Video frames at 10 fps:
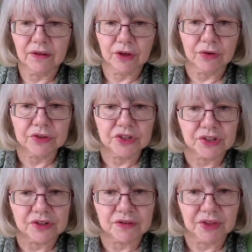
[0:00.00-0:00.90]
The
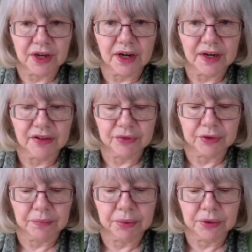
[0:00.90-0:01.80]
origins of the ILF were
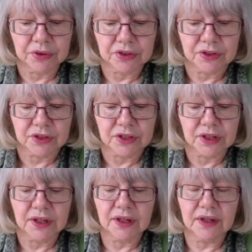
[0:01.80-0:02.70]
important.
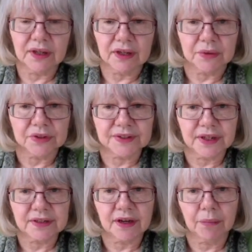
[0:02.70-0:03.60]
It was
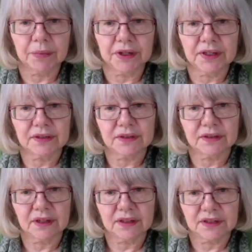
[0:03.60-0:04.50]
set up in
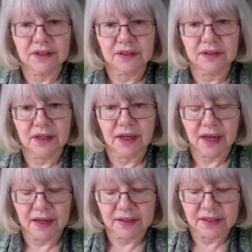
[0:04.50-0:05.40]

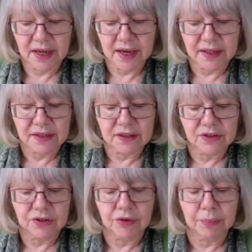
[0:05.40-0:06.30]
1988
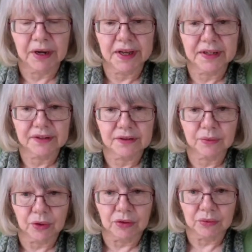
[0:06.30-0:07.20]
to replace
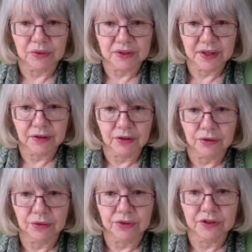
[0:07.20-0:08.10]
what was then
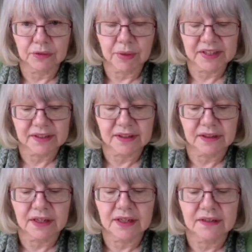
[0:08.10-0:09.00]
called the Domestic
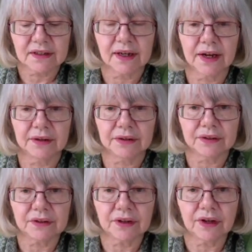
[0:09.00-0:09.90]
Needs
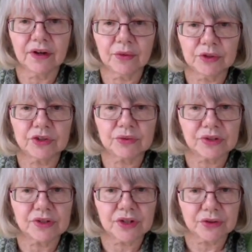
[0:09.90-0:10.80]
Allowance, which was a
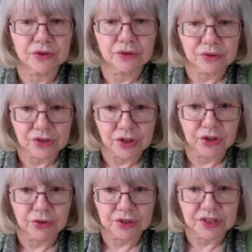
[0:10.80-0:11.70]
social
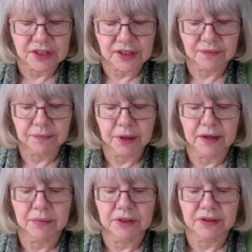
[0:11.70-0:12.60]
security
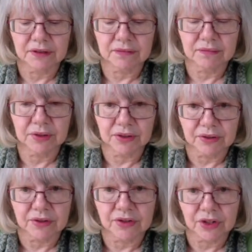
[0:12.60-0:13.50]
payment, part
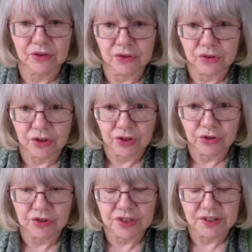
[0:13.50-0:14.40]
of the social
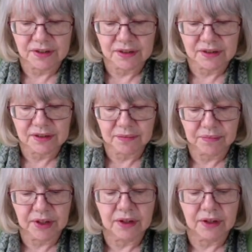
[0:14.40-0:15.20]
security system,